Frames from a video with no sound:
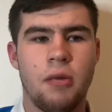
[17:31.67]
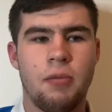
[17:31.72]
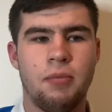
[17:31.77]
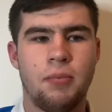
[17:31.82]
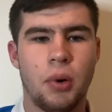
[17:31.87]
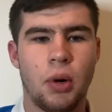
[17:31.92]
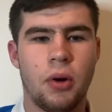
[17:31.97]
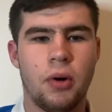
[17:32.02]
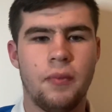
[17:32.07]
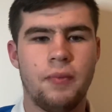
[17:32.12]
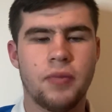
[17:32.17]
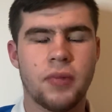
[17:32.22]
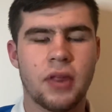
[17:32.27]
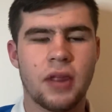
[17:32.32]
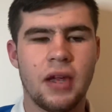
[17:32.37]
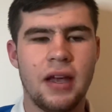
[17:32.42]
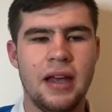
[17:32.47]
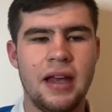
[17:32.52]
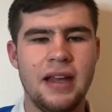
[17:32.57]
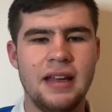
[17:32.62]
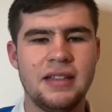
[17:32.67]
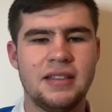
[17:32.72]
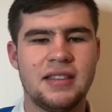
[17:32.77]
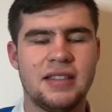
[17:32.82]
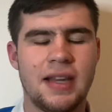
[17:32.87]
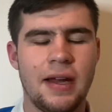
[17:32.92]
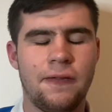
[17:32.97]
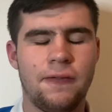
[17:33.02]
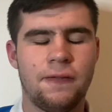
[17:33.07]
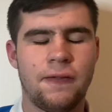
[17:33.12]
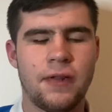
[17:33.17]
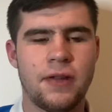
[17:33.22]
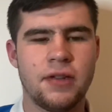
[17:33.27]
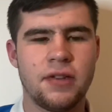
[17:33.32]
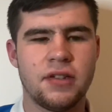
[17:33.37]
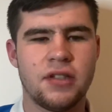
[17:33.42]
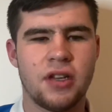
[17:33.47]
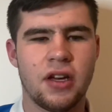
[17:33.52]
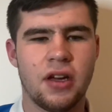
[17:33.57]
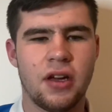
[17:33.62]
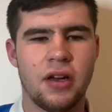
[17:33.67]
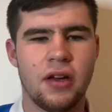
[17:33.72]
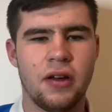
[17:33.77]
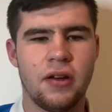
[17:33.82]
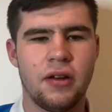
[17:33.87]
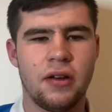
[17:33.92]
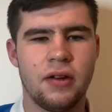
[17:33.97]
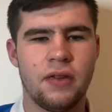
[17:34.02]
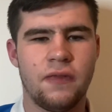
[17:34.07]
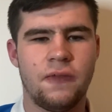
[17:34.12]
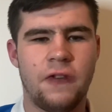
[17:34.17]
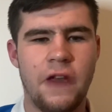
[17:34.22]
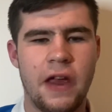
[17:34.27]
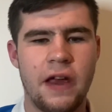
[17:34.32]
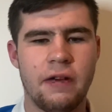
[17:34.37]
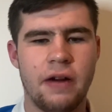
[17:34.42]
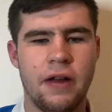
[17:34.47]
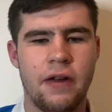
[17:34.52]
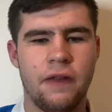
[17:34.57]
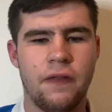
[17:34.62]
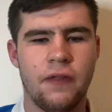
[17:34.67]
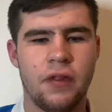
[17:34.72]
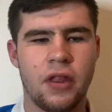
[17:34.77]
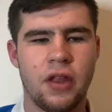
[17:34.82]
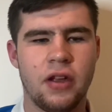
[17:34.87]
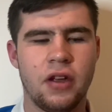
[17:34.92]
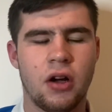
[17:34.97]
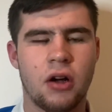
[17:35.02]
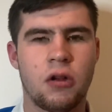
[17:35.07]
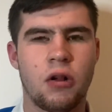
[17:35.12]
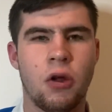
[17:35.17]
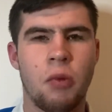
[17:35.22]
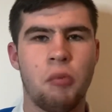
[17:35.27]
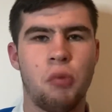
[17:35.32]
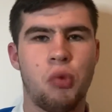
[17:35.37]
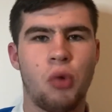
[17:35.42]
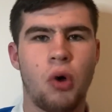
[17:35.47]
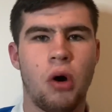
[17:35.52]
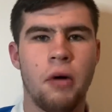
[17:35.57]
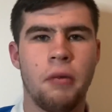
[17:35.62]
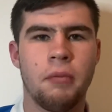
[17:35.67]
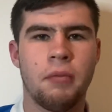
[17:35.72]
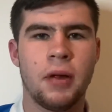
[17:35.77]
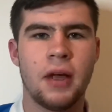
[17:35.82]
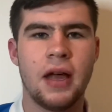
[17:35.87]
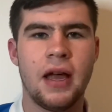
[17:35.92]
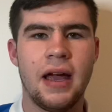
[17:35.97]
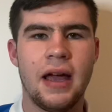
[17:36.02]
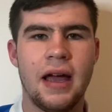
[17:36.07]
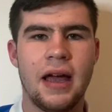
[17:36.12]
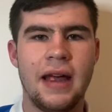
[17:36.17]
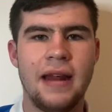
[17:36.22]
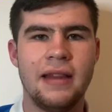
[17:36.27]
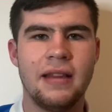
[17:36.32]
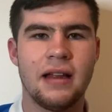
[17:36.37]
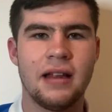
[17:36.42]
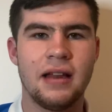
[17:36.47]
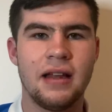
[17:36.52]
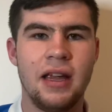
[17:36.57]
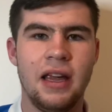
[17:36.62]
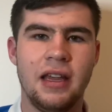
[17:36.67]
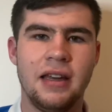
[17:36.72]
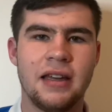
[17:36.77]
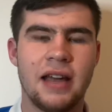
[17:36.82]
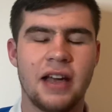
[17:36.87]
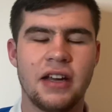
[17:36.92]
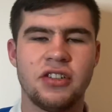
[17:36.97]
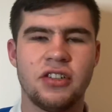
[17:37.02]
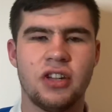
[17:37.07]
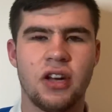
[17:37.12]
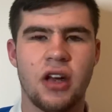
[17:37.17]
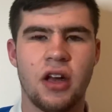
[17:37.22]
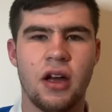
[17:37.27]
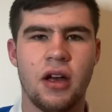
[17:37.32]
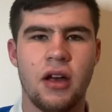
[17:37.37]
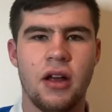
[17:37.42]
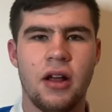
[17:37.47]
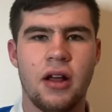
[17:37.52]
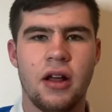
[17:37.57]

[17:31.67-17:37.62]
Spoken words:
But it's different to fearing that your club won't play in the league next year.